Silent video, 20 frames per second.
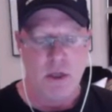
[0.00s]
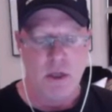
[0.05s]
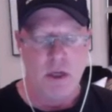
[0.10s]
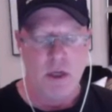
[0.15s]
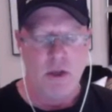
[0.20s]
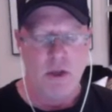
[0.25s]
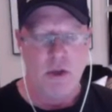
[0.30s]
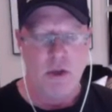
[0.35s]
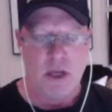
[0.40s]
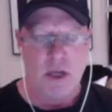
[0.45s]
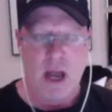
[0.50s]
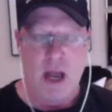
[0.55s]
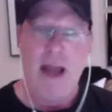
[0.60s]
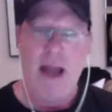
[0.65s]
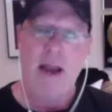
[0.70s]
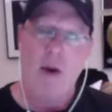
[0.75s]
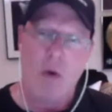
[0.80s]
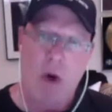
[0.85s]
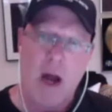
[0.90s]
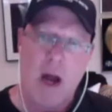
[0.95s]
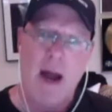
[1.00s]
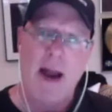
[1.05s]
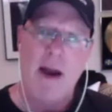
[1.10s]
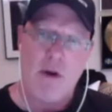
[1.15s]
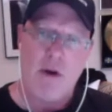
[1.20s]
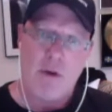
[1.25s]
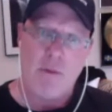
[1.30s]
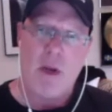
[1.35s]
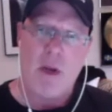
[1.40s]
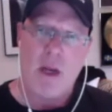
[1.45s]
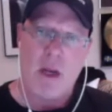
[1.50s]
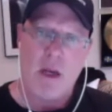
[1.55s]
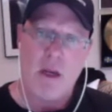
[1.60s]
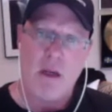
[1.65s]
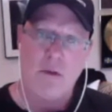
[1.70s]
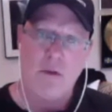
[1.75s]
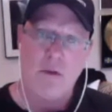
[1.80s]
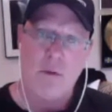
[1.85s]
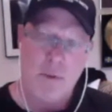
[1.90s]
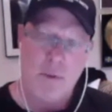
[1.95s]
the guy who hired me
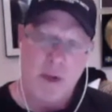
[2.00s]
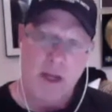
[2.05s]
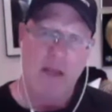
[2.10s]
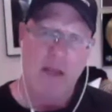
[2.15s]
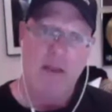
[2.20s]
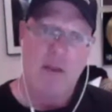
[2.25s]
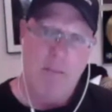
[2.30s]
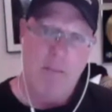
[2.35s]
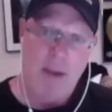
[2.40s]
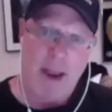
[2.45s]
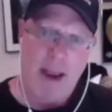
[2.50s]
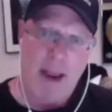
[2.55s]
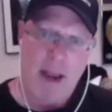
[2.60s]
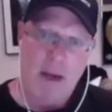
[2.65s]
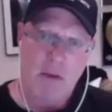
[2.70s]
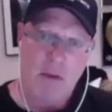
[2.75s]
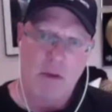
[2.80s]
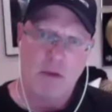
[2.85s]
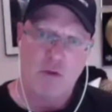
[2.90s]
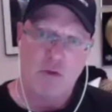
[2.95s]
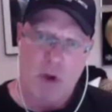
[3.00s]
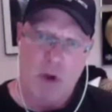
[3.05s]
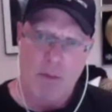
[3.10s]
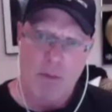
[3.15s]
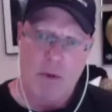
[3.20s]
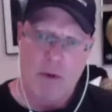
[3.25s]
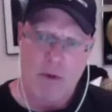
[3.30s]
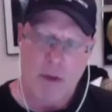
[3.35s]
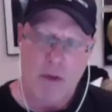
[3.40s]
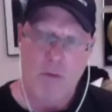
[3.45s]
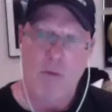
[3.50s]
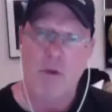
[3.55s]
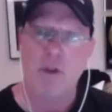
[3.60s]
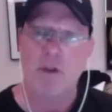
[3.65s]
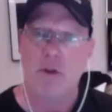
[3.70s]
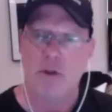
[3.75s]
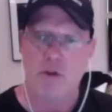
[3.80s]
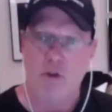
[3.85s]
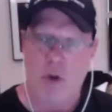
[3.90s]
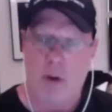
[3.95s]
to be in the band, the
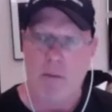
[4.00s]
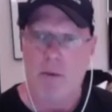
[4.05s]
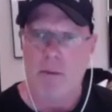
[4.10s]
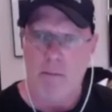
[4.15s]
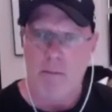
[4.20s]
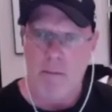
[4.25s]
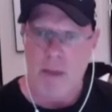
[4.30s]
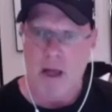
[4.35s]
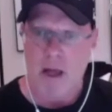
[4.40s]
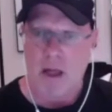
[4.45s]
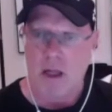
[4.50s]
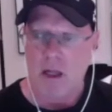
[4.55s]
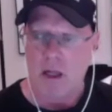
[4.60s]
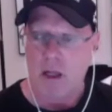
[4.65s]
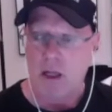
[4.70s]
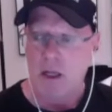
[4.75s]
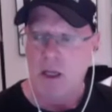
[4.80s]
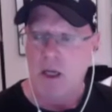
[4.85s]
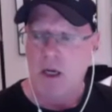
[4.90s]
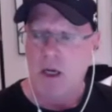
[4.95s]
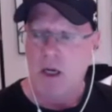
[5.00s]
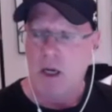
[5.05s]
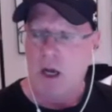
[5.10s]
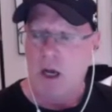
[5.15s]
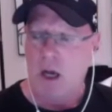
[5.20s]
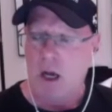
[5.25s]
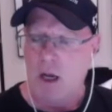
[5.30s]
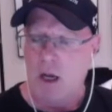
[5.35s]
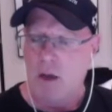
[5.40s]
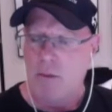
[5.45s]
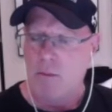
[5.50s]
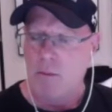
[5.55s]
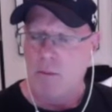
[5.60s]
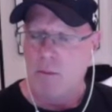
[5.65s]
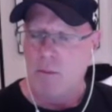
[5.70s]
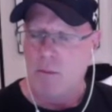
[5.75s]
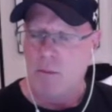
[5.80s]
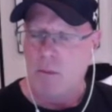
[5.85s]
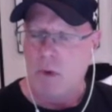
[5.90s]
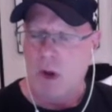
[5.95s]
original drummer, Mel,
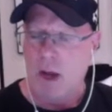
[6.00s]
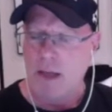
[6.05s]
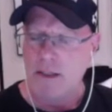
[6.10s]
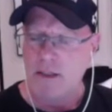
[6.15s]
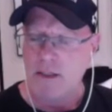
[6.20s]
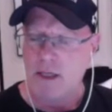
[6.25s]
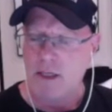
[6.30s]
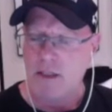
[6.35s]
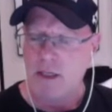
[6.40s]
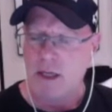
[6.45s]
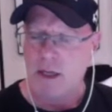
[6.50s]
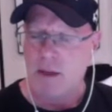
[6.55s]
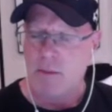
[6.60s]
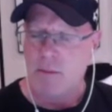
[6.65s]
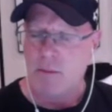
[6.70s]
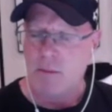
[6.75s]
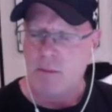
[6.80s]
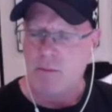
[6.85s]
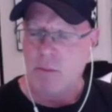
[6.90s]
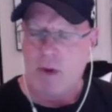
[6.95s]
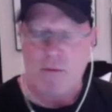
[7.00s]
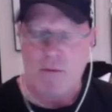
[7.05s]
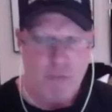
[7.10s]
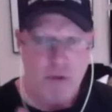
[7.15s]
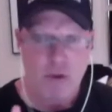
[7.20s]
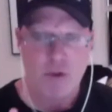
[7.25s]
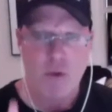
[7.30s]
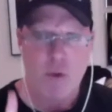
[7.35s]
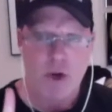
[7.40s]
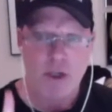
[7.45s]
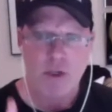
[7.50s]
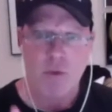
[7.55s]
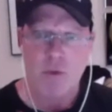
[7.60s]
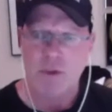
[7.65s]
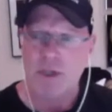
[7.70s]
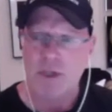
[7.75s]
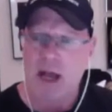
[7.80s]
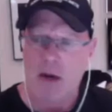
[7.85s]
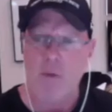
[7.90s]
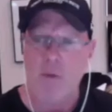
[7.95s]
I said to him, my first question was,
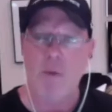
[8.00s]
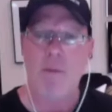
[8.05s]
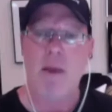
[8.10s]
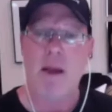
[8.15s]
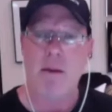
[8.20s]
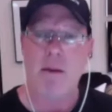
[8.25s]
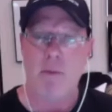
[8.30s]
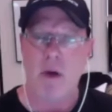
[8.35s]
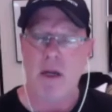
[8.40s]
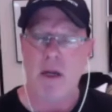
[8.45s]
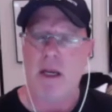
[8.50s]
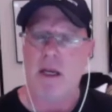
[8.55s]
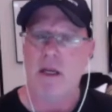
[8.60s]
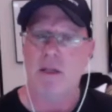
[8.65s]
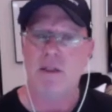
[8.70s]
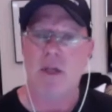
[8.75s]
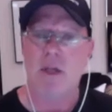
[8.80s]
how do we make money? Because